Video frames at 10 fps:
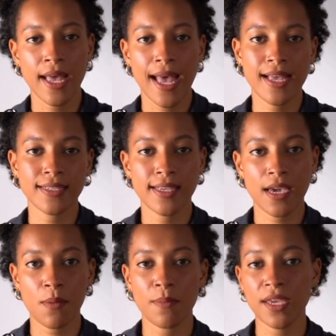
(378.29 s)
as they
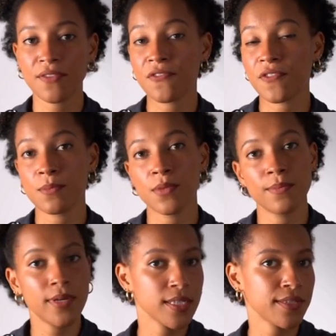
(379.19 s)
are made from the
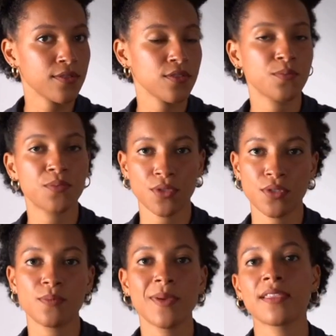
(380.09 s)
molecules
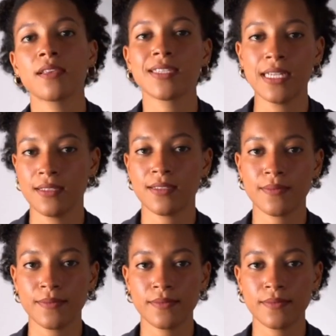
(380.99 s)
produced by the cells.